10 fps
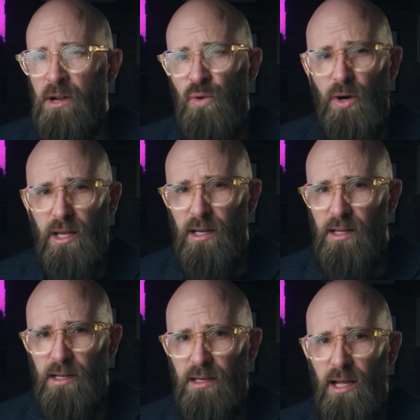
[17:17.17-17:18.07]
drawing a
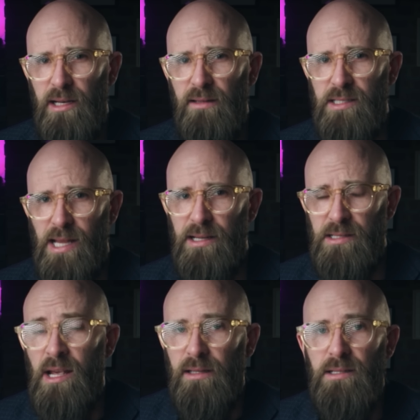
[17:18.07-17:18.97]
hard line in the
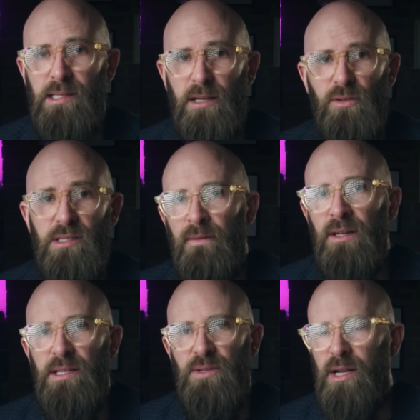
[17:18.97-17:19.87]
sand that signals
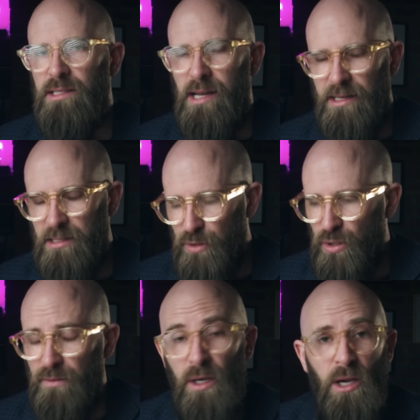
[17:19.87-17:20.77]
that Israel's next
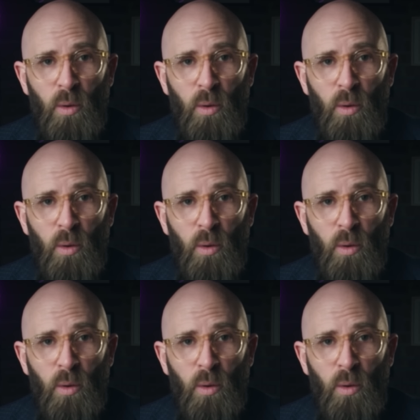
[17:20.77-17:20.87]
move